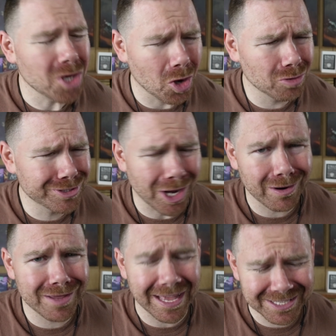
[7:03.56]
No,
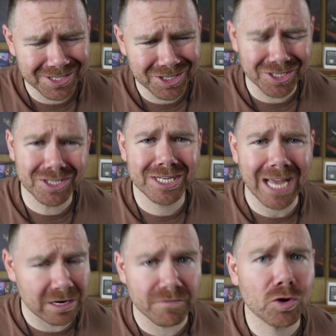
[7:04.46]
sorry, that's just
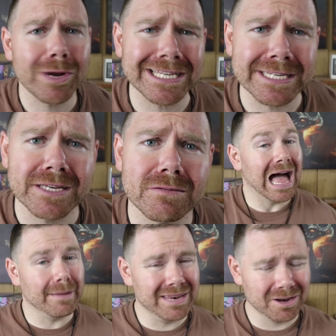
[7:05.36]
kind of crazy.
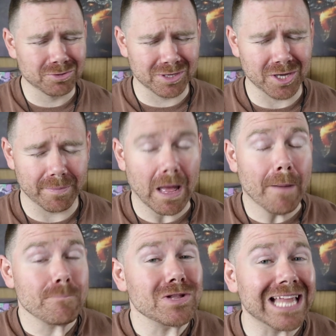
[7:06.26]
I mean, here's what's up.
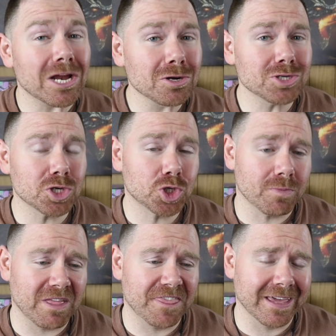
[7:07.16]
Players
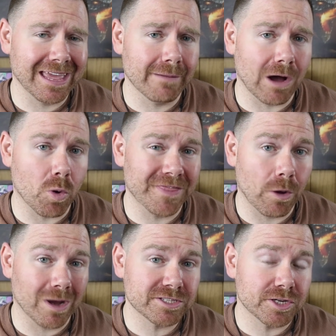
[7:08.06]
should be thinking about what
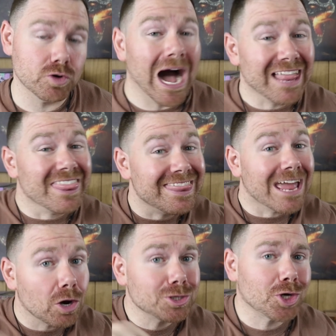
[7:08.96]
they want to do on
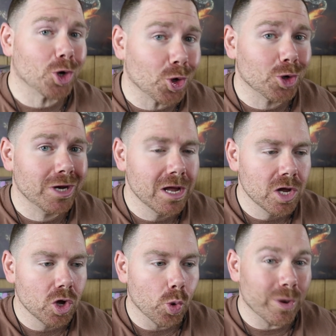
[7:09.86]
their turn
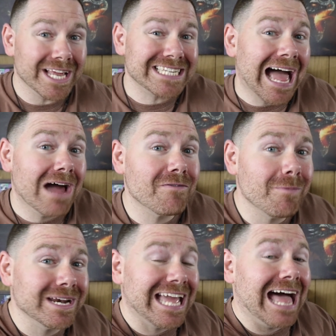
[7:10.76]
when it's
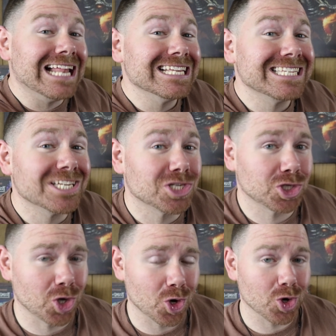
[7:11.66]
everybody else's
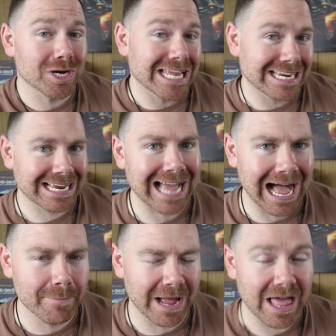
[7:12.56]
turn in
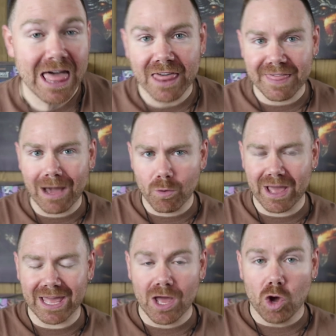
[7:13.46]
combat. That
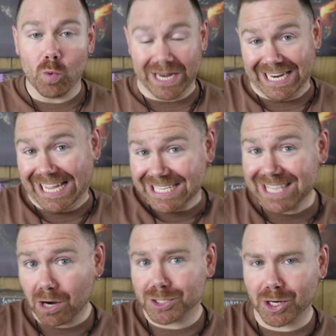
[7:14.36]
way, when it is
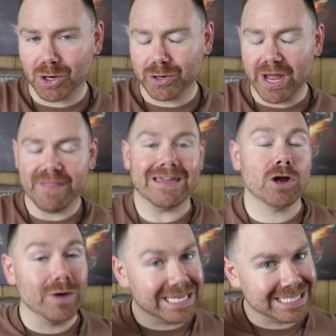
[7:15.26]
their turn, they
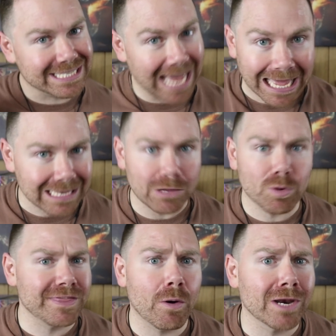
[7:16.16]
know exactly
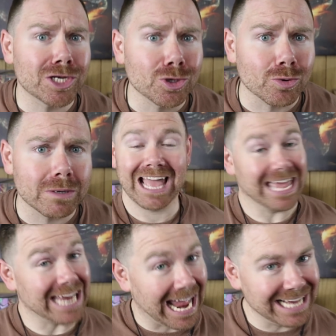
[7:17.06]
what they want to do.
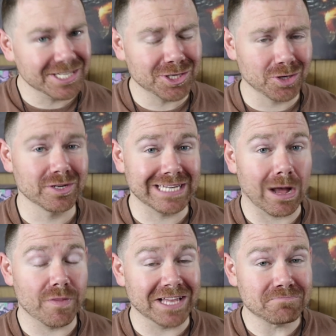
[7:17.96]
And as it turns
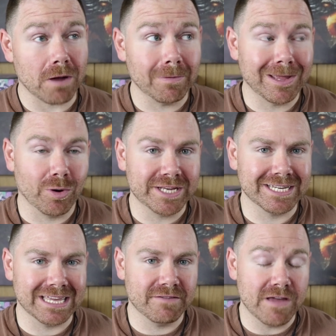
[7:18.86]
out, that's probably going
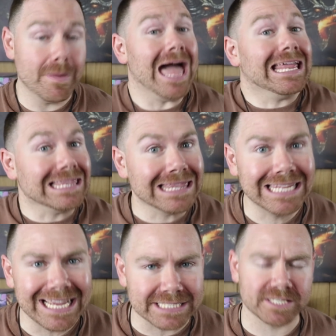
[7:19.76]
to give him at
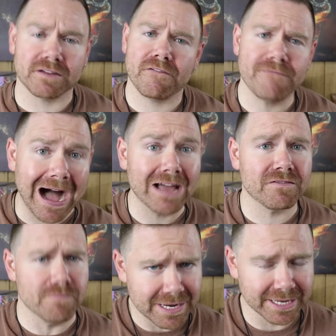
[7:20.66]
least
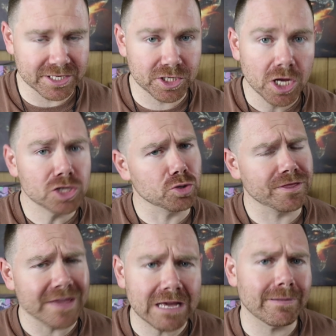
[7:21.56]
five minutes to
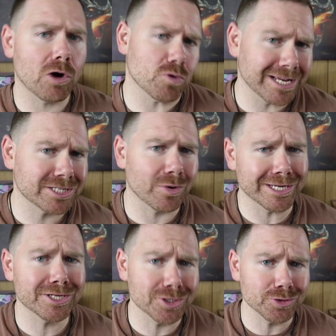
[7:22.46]
think about what he's
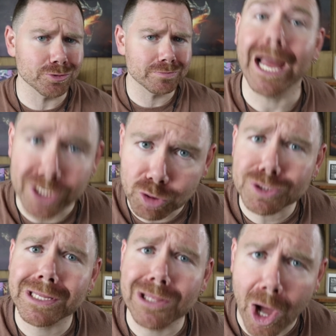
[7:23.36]
going to do and
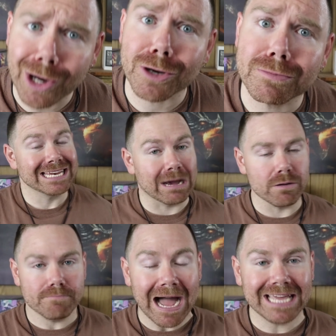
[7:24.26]
usually longer. Now
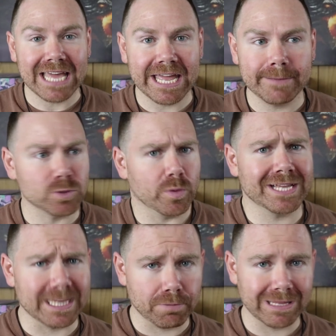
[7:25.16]
in my games, when
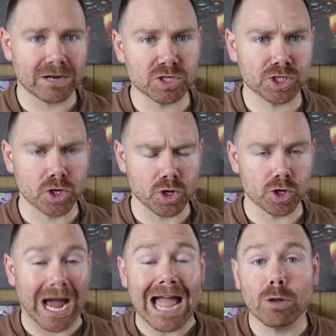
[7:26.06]
it's a player's
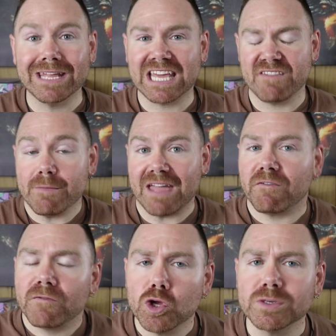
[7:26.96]
turn, I only give him a
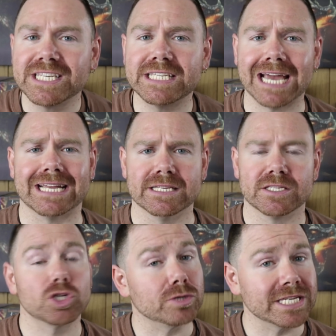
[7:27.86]
few
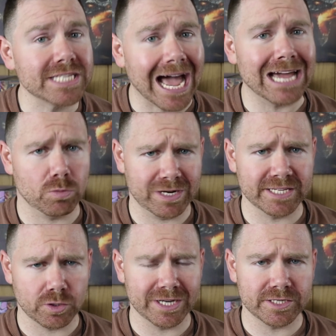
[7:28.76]
seconds to decide what
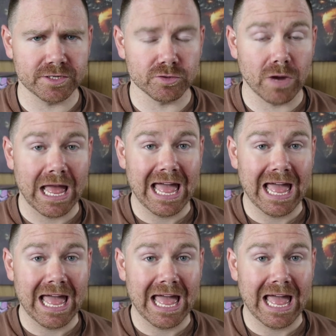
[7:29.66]
he's going to do.